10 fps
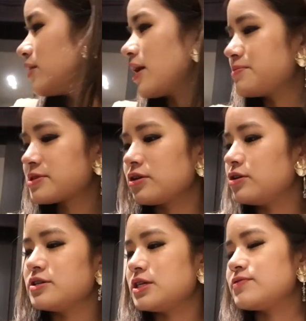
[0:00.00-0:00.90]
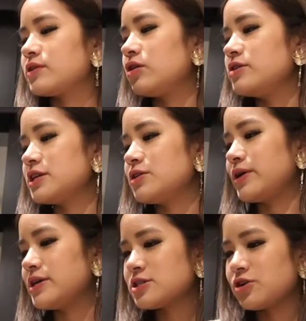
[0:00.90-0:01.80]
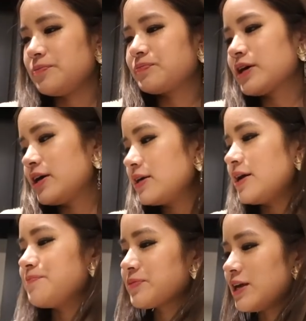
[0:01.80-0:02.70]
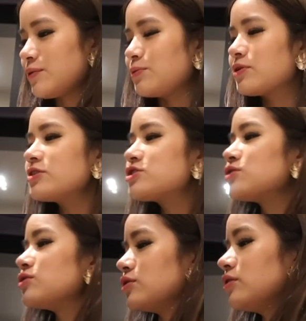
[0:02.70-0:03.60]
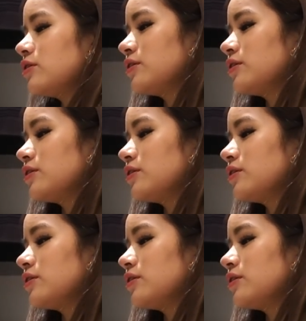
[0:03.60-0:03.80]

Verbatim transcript: feel like I'm just gonna use these for clothes anyway, so yeah. Anyway, we got two.